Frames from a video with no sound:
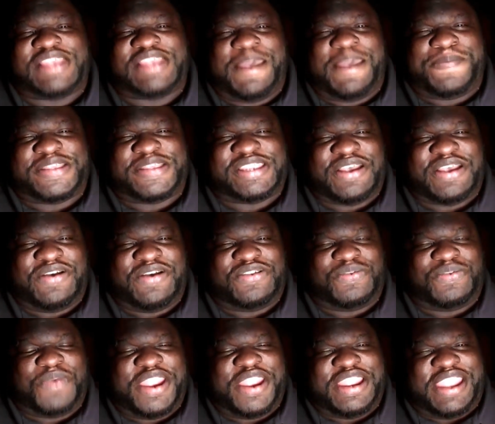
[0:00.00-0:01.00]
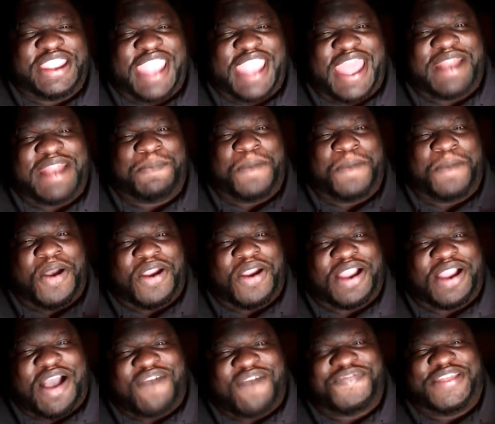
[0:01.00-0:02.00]
episodes where you kind of
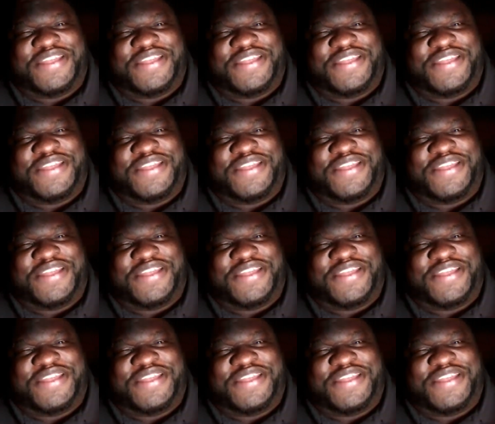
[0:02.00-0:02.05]
mark off your